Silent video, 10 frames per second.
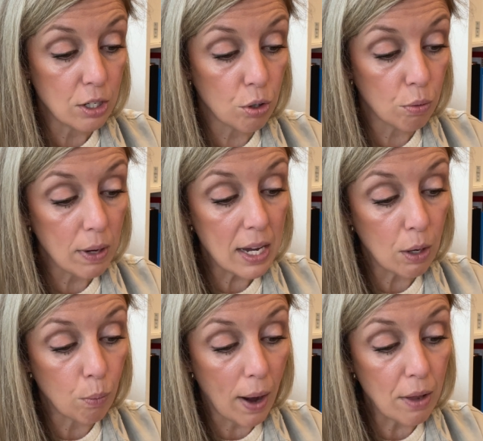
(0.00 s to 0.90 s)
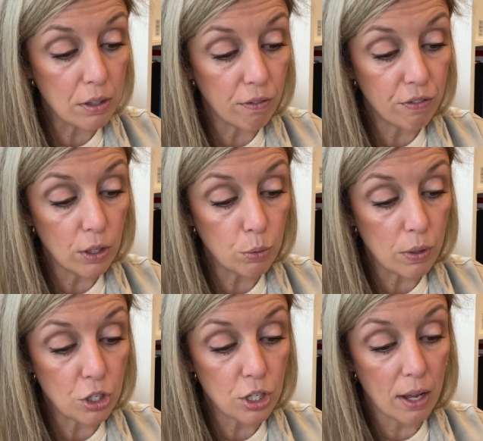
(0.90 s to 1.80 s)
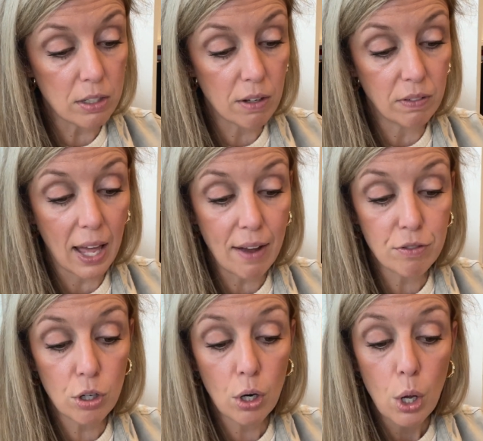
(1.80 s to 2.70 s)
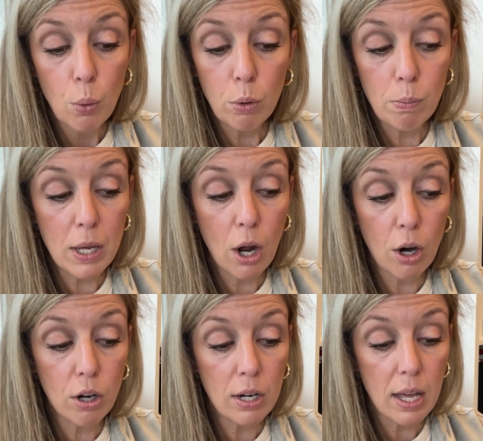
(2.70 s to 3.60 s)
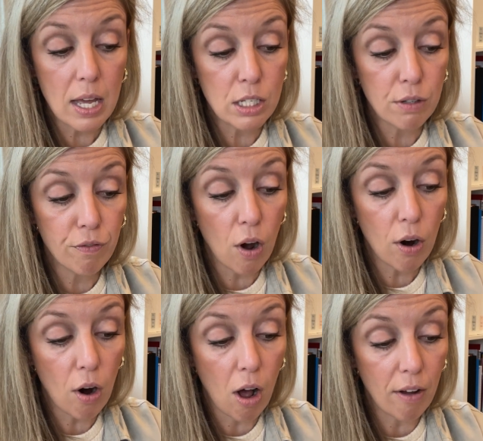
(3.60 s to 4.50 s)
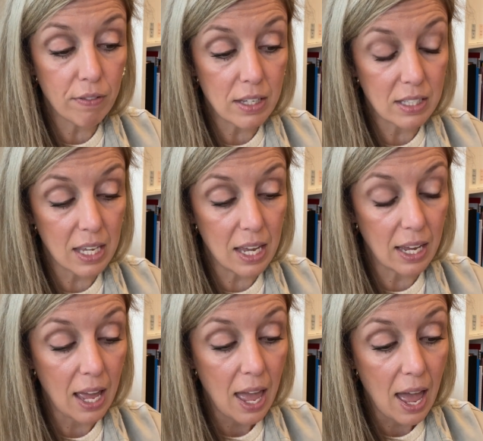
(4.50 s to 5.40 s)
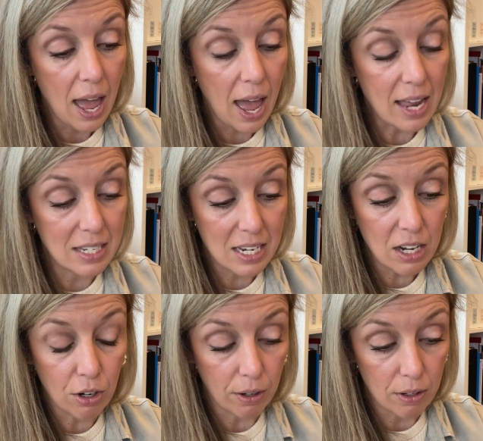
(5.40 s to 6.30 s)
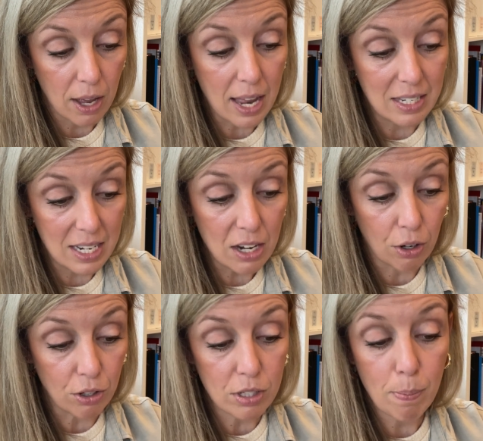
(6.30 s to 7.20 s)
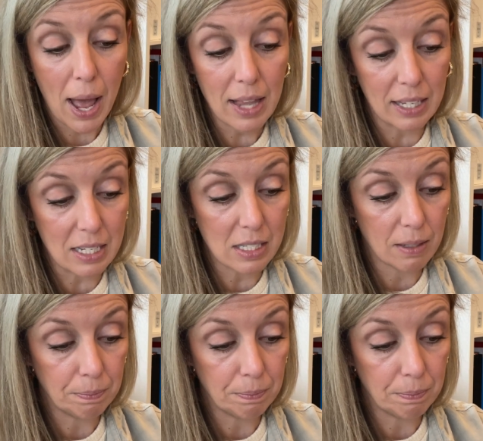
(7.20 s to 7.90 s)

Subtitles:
careening round the field with shouts of laughter, would be heard as far off as King Adzener's palace.